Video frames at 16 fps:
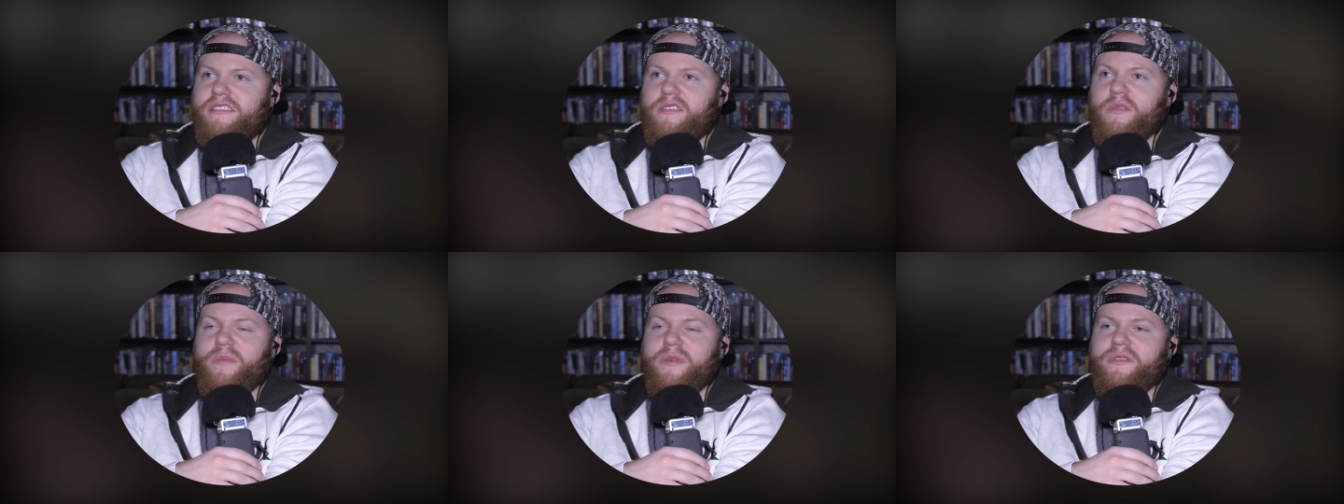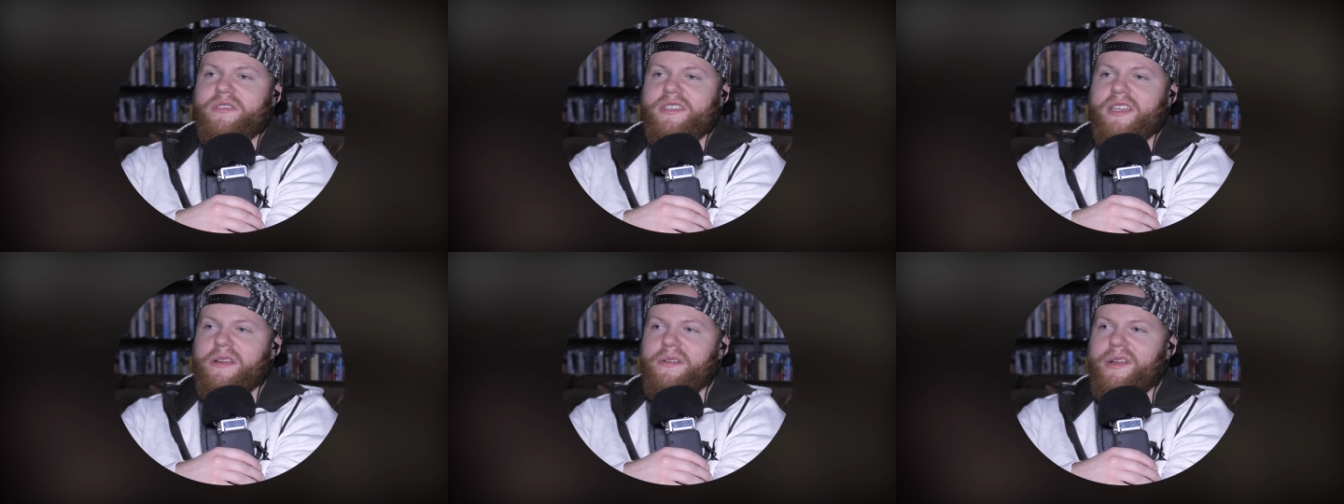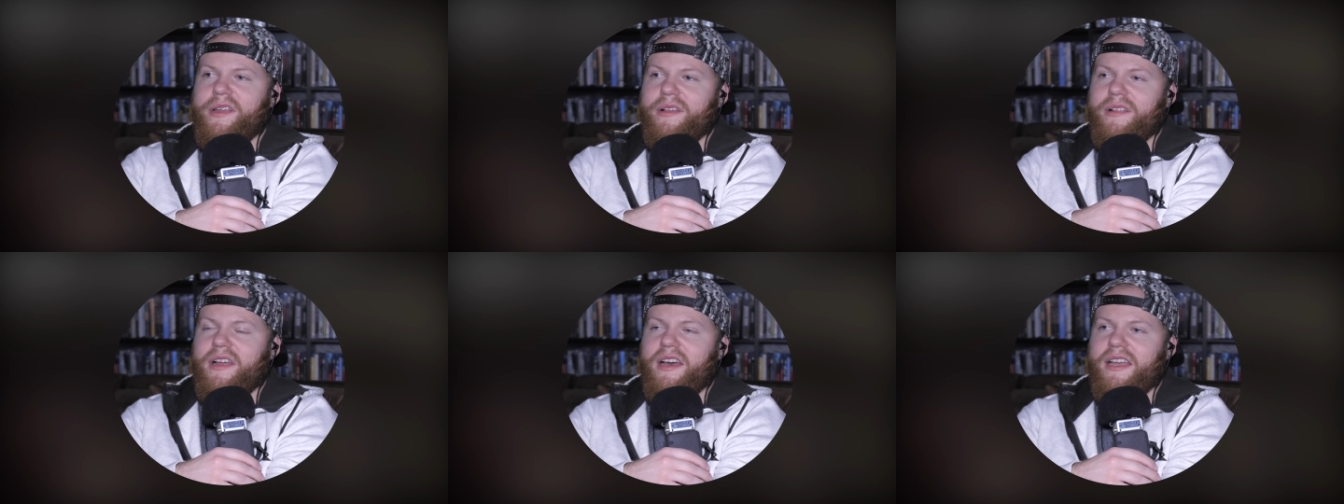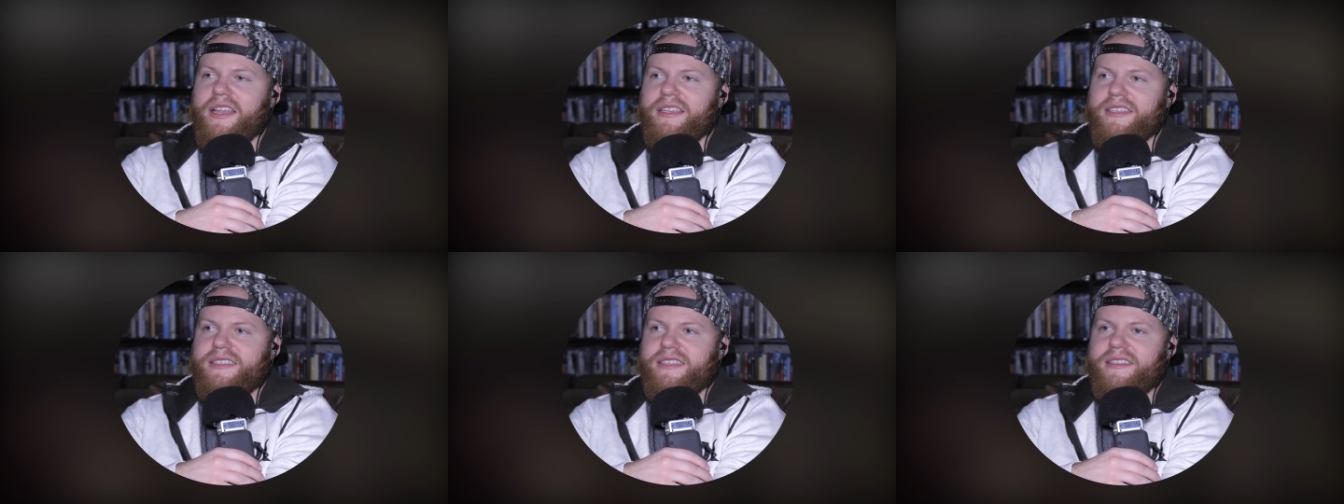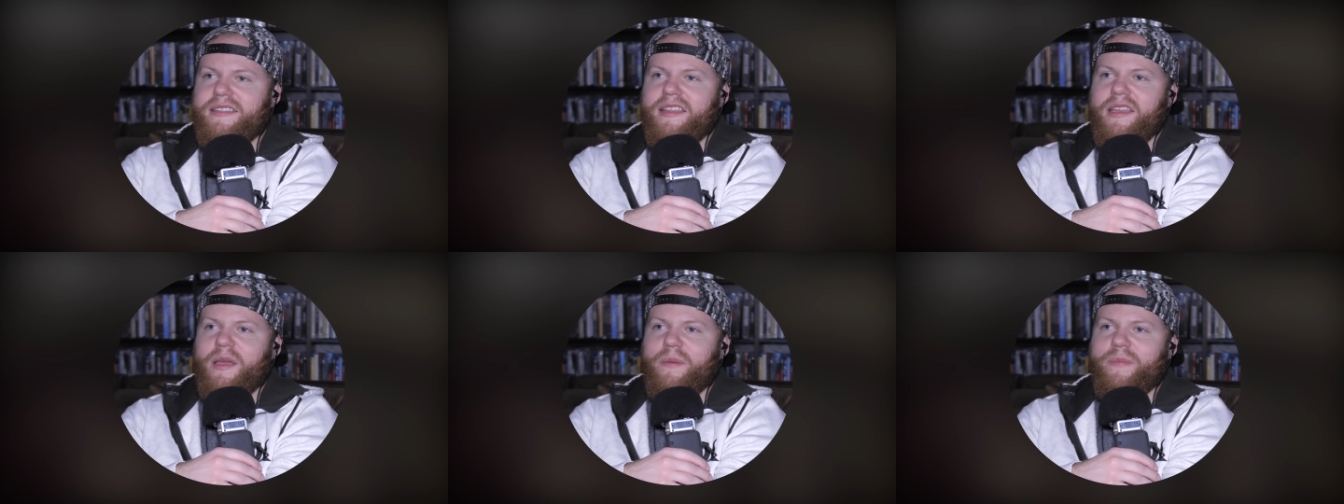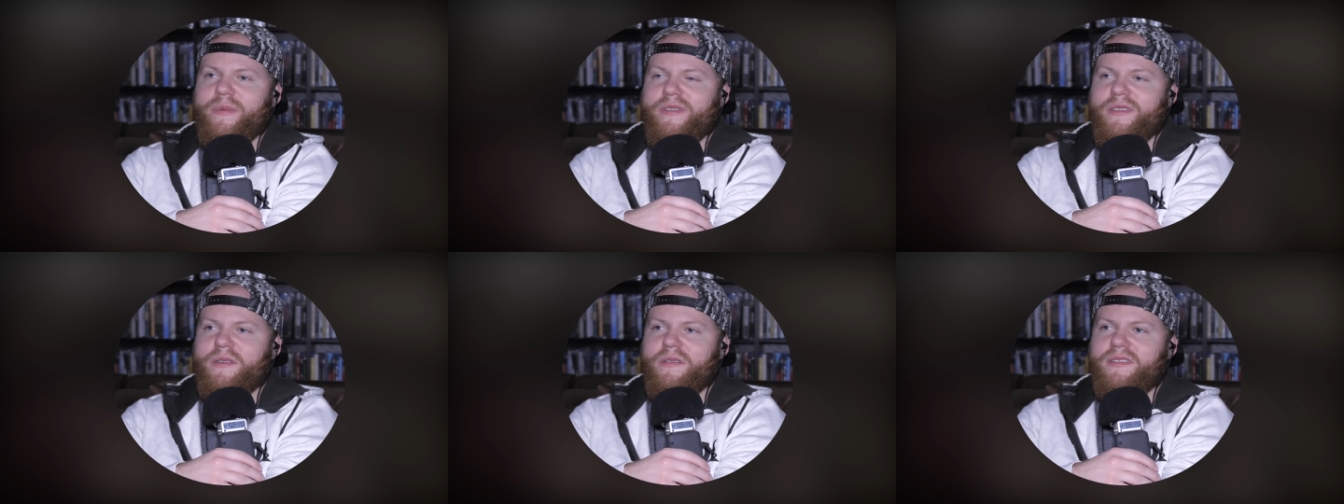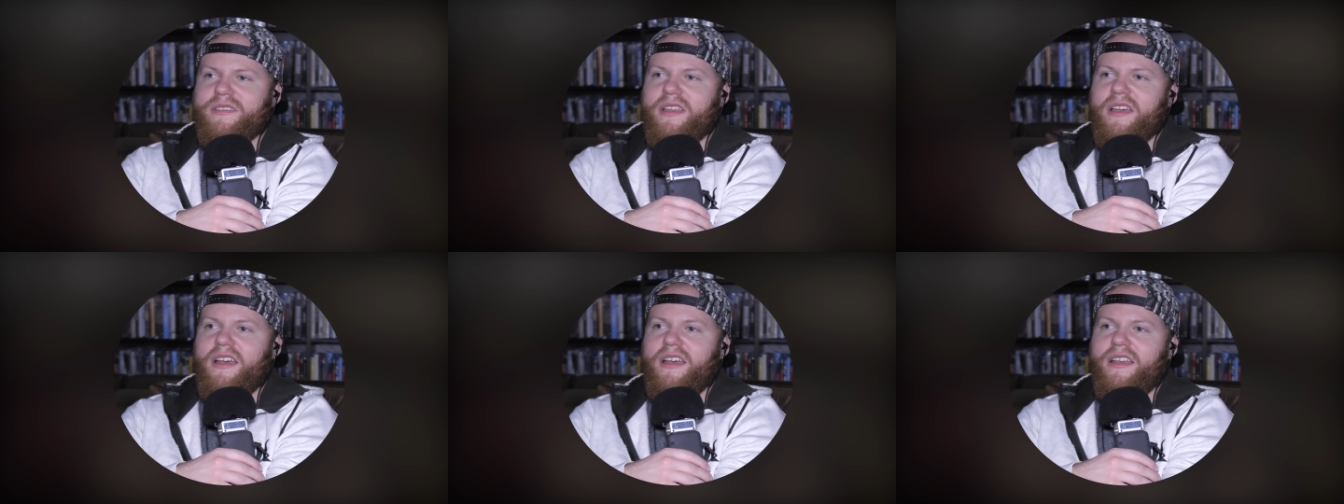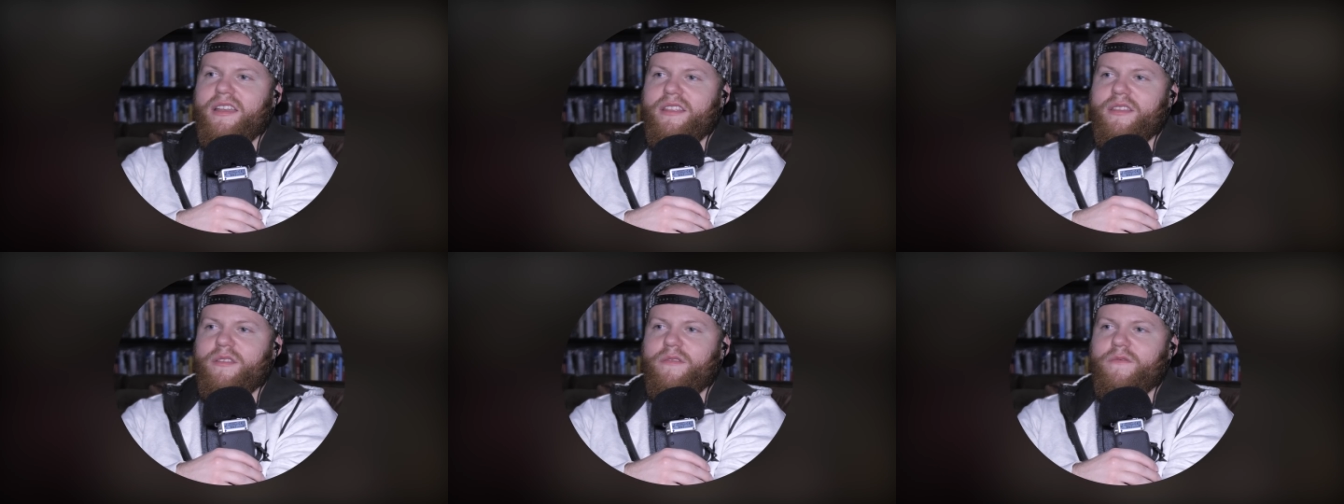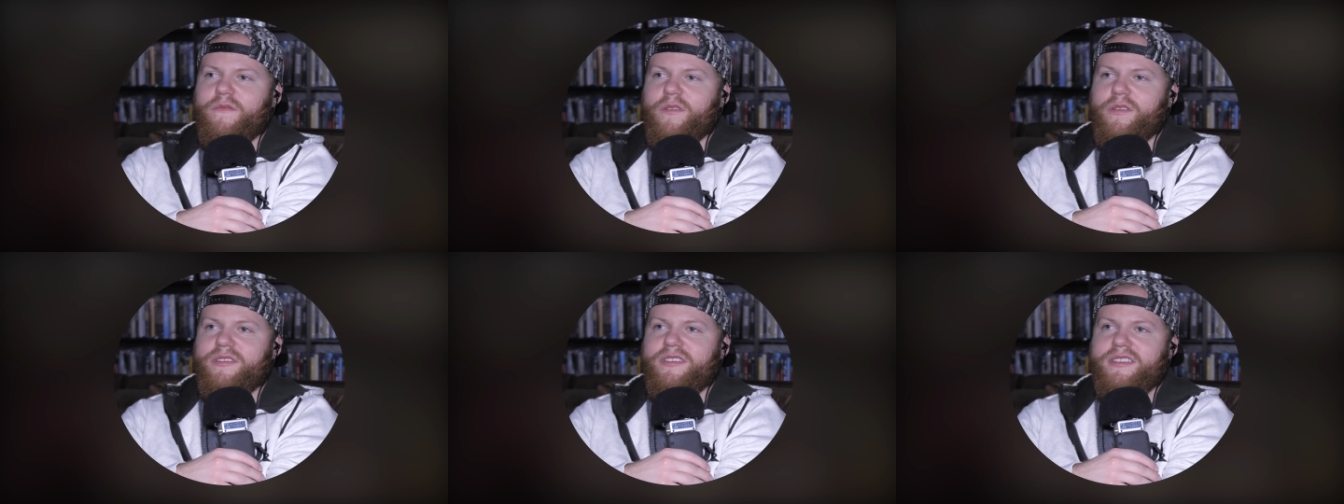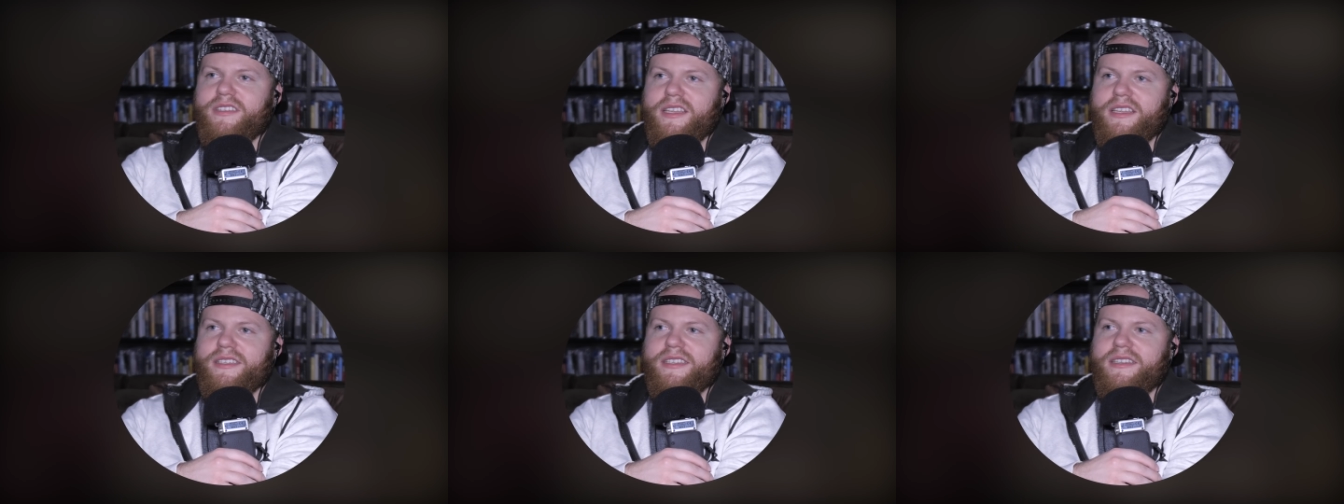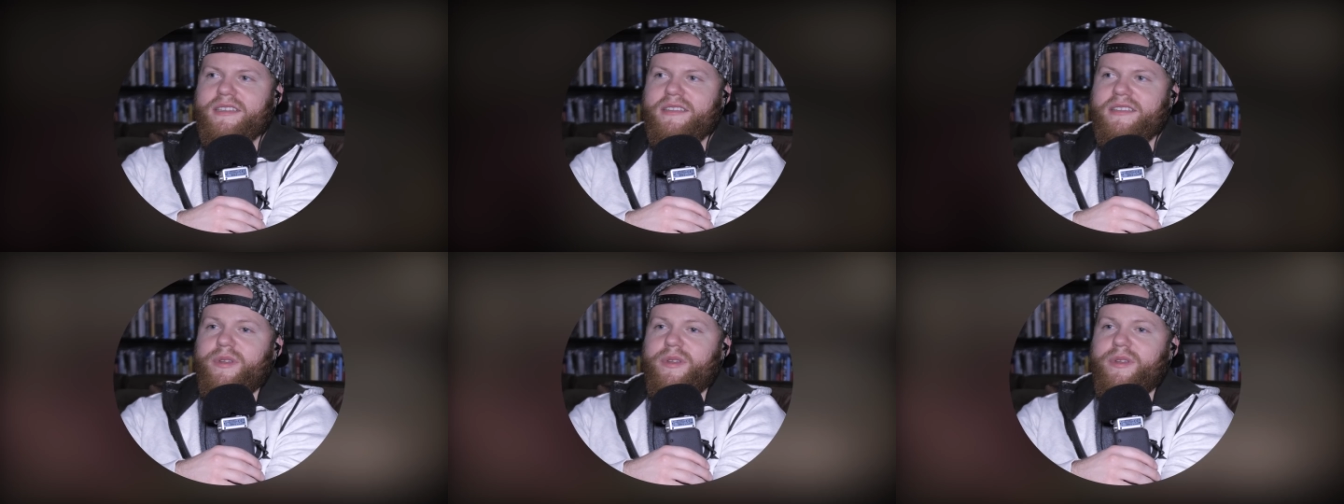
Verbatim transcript: super serialized the episodes got in the first season,